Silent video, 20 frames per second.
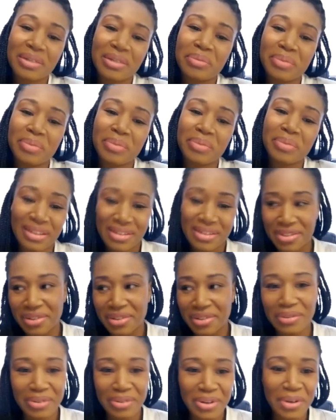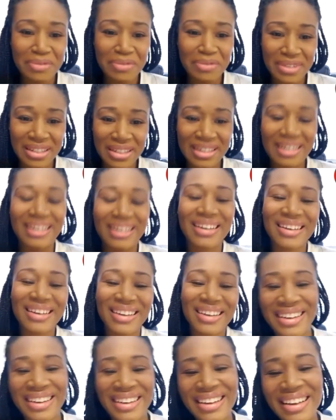but COVID
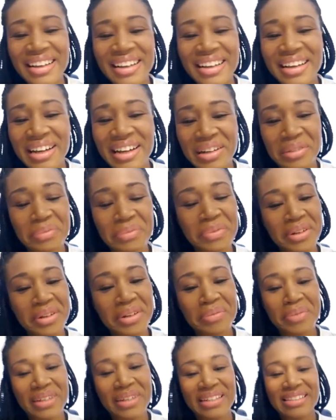kind of put a big